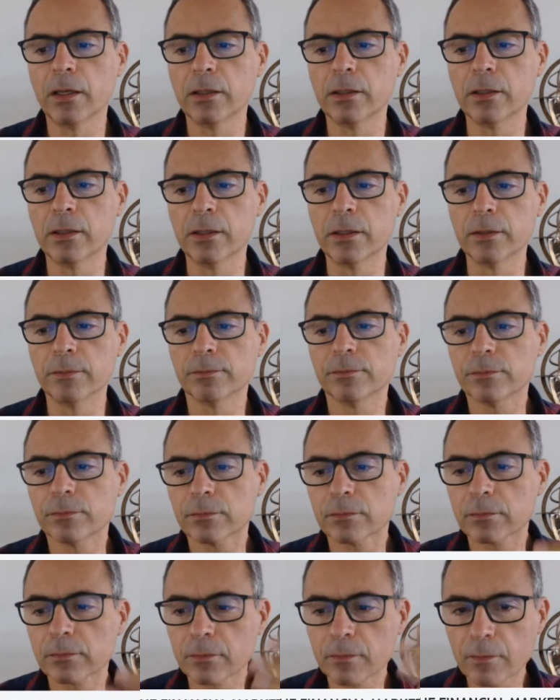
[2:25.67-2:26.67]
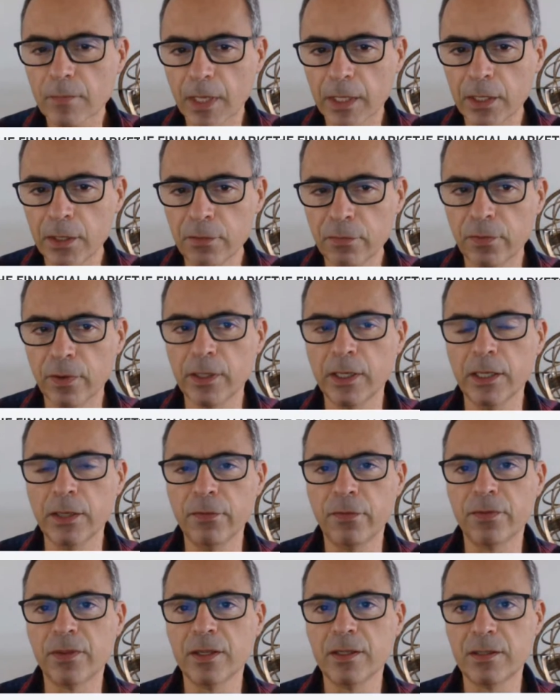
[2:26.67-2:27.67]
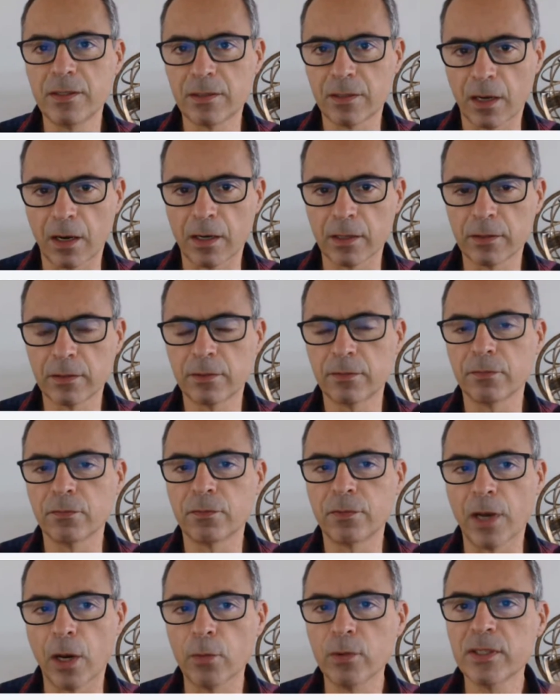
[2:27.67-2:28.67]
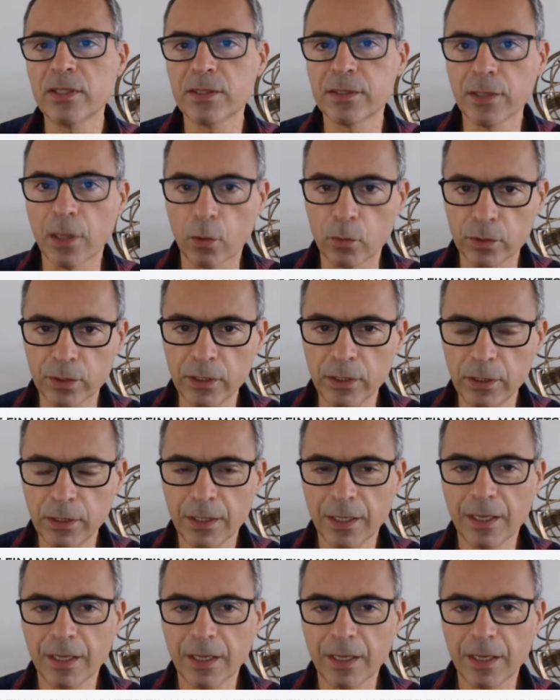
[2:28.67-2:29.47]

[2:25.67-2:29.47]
uh, even if they start very slowly.